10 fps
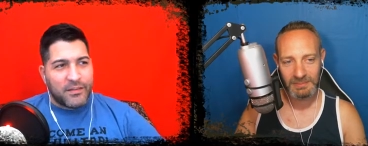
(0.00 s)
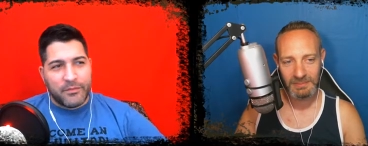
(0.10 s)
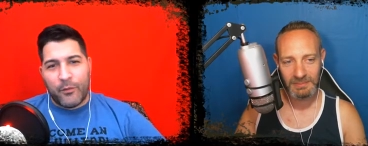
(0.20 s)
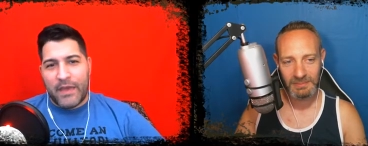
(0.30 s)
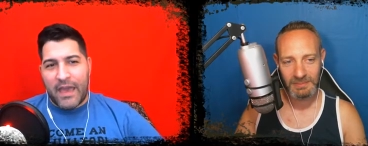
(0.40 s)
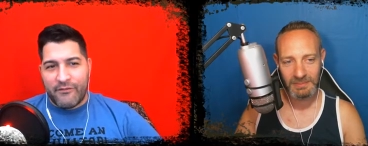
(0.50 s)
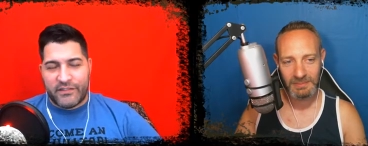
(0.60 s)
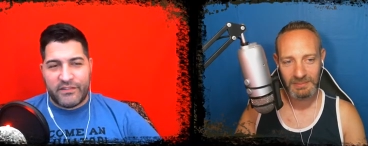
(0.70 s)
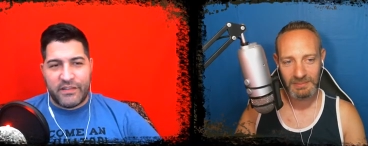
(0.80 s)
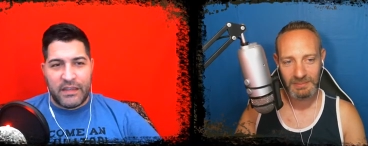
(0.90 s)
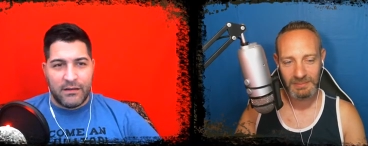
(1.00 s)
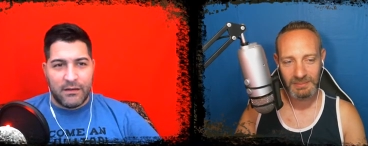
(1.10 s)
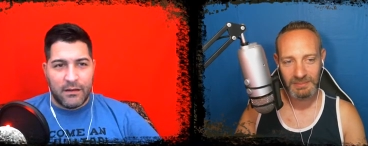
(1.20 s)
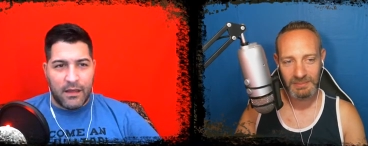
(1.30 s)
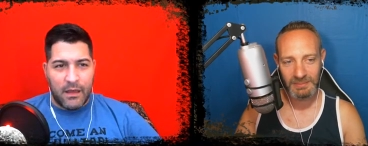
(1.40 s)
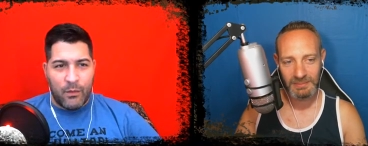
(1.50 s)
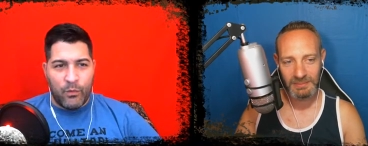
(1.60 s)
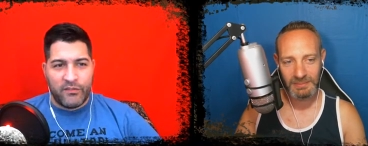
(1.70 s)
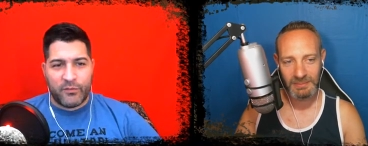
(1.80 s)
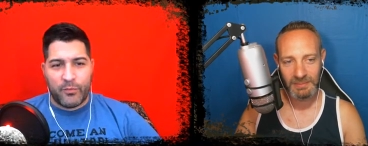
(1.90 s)
Speaker 1: that we haven't seen, and
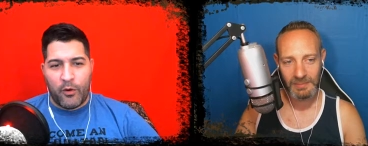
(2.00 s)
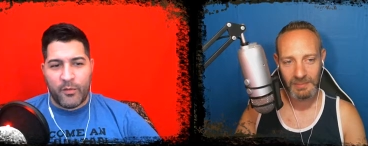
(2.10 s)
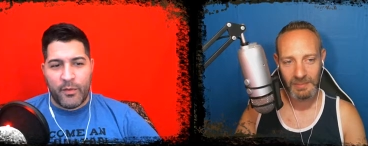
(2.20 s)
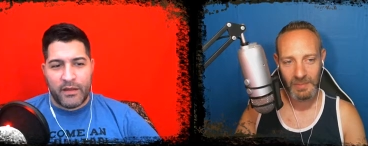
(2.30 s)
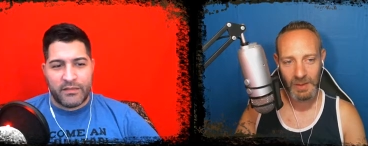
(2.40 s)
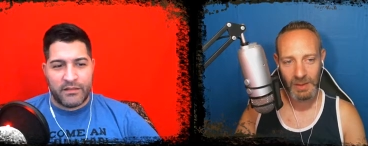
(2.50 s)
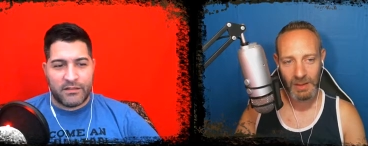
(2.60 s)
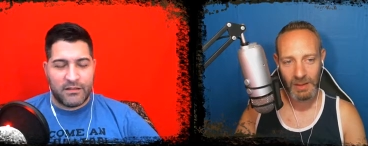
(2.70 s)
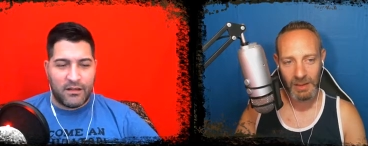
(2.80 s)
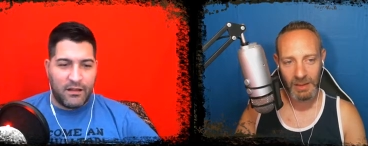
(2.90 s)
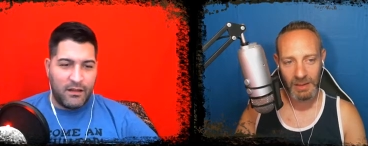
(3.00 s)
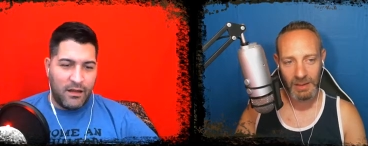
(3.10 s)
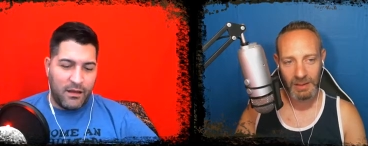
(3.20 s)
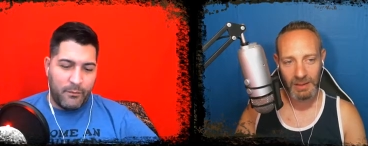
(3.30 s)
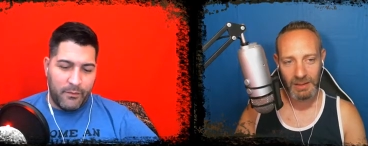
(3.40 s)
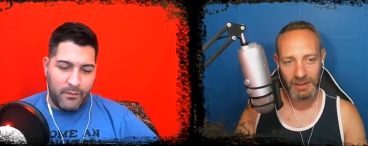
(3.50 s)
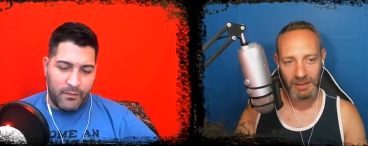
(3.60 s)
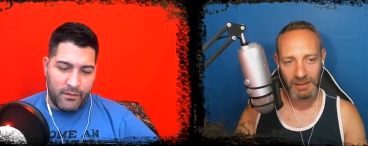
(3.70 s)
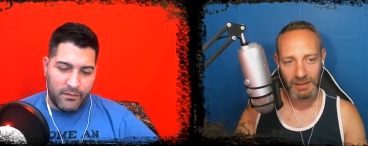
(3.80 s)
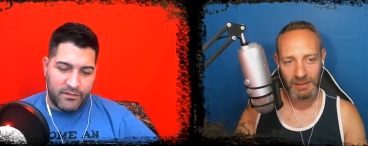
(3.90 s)
we spoke about this
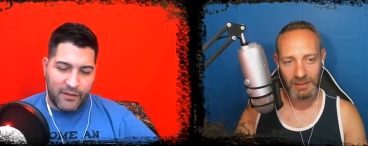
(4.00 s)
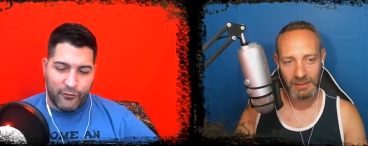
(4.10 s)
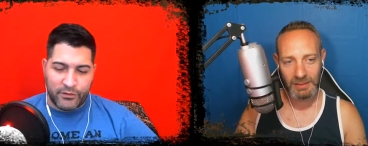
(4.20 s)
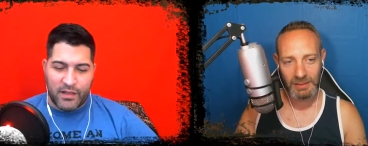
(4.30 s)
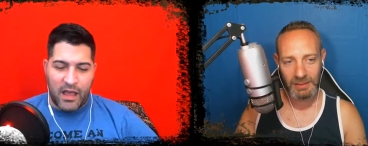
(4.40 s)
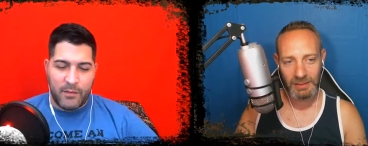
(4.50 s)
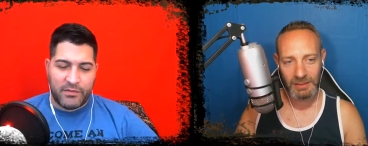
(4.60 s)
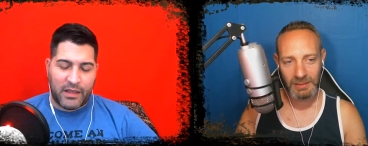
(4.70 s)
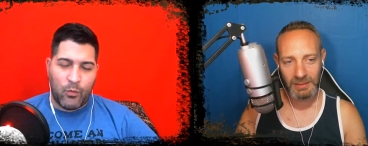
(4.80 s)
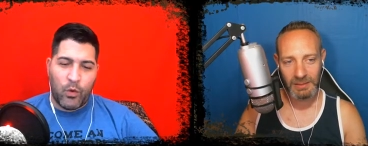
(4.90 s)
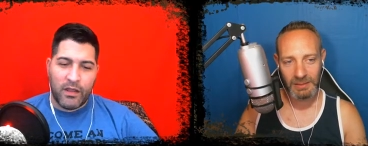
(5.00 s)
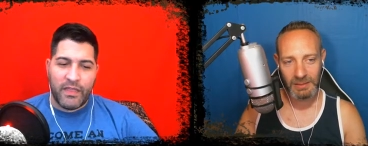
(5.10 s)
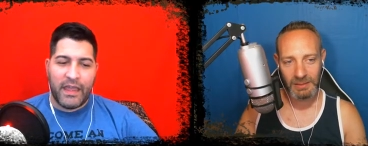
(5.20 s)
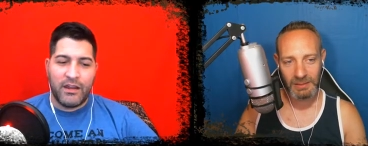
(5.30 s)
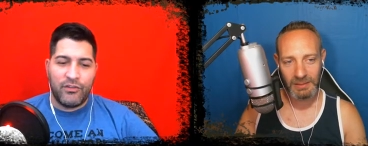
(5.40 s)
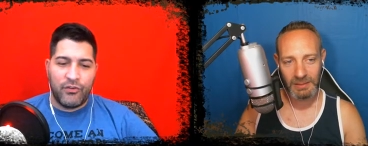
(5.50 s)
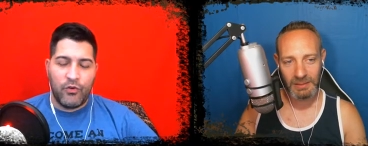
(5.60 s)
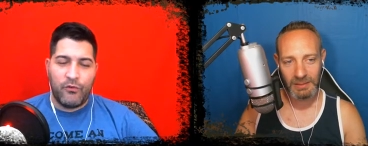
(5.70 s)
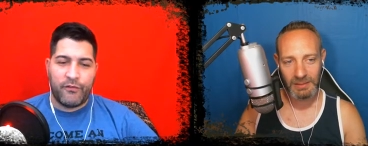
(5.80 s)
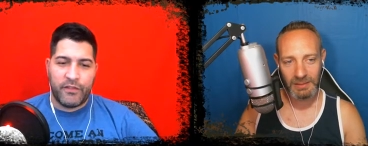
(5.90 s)
several times. Like, what are they going to do
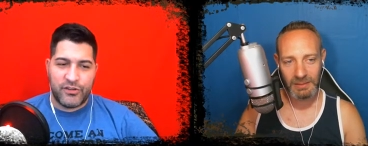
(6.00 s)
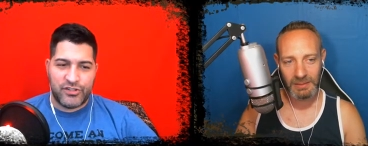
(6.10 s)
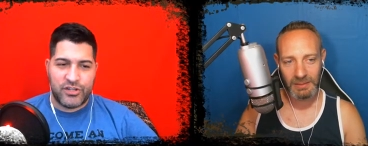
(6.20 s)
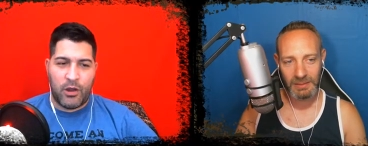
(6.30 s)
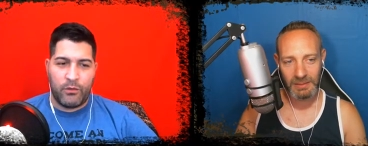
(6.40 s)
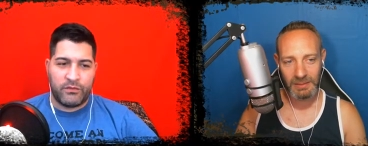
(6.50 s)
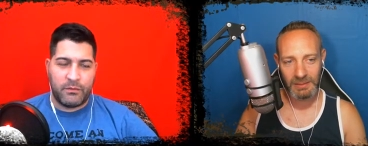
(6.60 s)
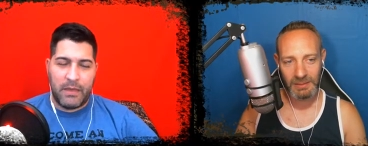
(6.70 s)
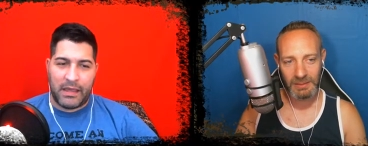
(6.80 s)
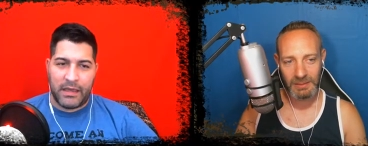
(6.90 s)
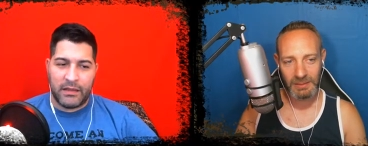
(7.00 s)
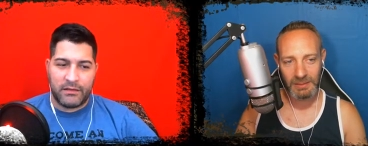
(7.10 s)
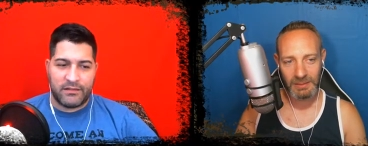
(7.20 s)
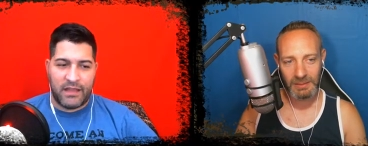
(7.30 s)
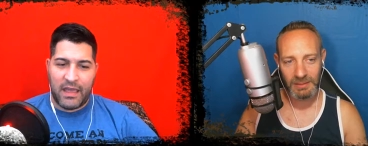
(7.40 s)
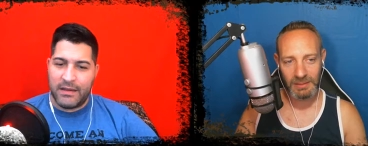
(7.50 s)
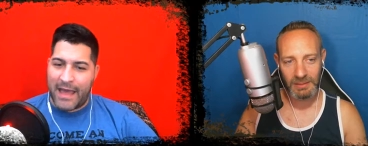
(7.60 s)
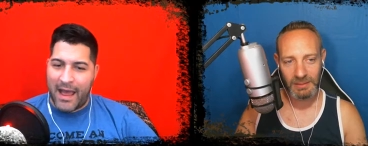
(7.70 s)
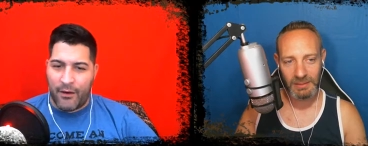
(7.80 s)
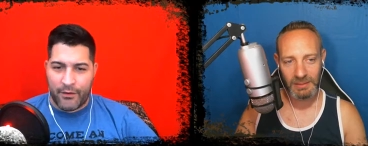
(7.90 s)
for this show to make it stand
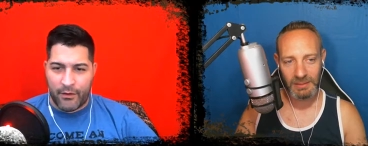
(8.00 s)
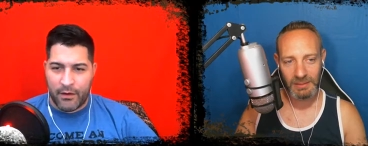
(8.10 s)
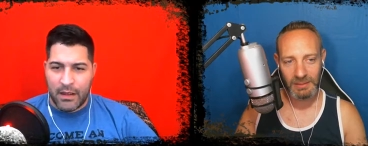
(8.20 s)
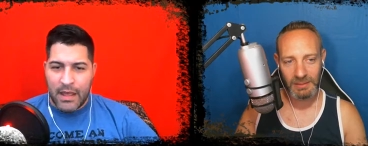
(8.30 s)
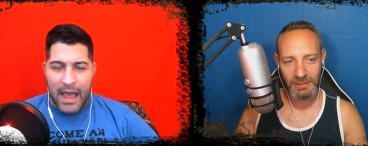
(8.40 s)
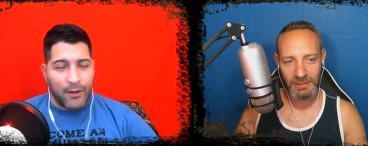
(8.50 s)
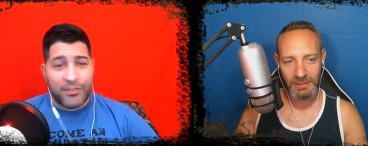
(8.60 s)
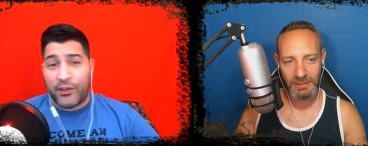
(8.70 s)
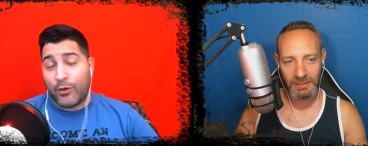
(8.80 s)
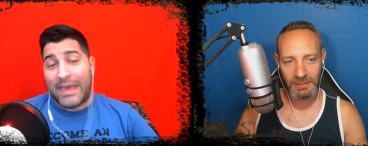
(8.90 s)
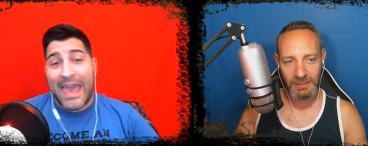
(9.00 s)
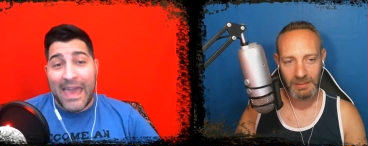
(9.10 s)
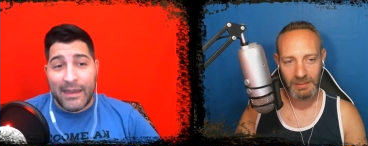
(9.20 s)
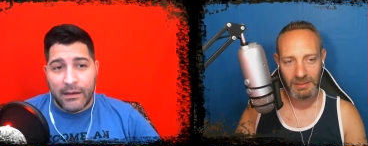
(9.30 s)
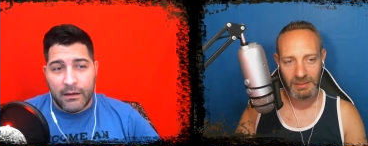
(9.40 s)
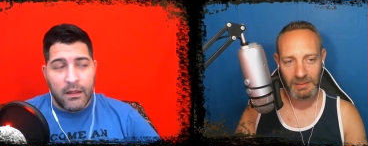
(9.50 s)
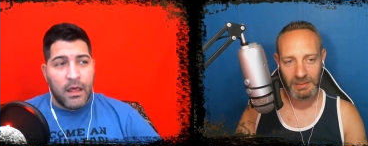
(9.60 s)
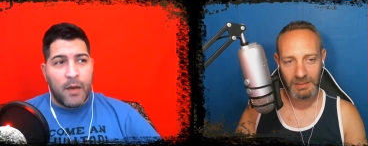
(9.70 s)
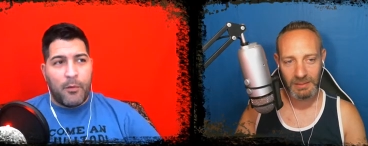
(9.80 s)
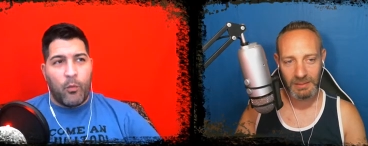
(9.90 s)
out? Or I don't think you can,
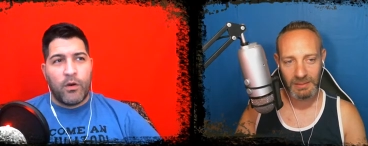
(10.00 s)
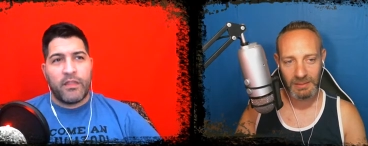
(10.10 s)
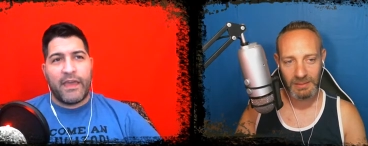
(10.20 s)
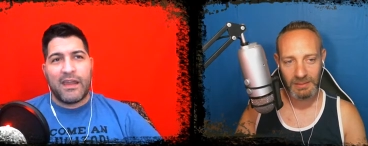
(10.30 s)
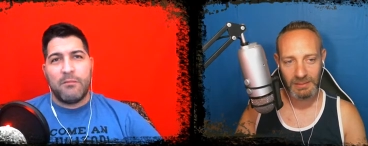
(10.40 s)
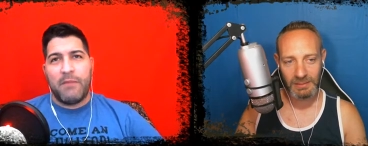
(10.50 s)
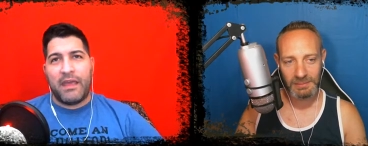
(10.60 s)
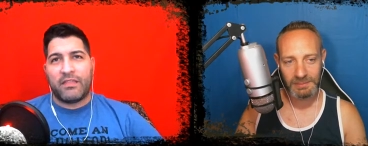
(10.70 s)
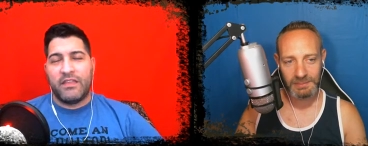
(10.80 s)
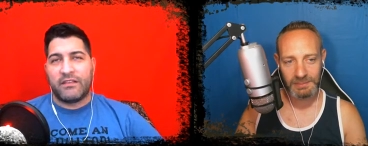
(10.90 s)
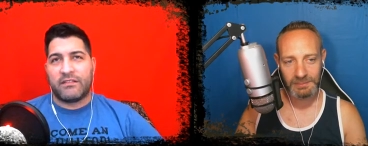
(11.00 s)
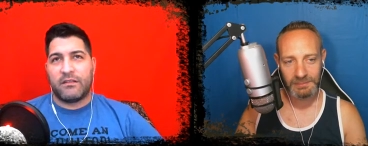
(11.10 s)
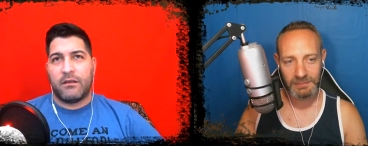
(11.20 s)
but what are they going to make this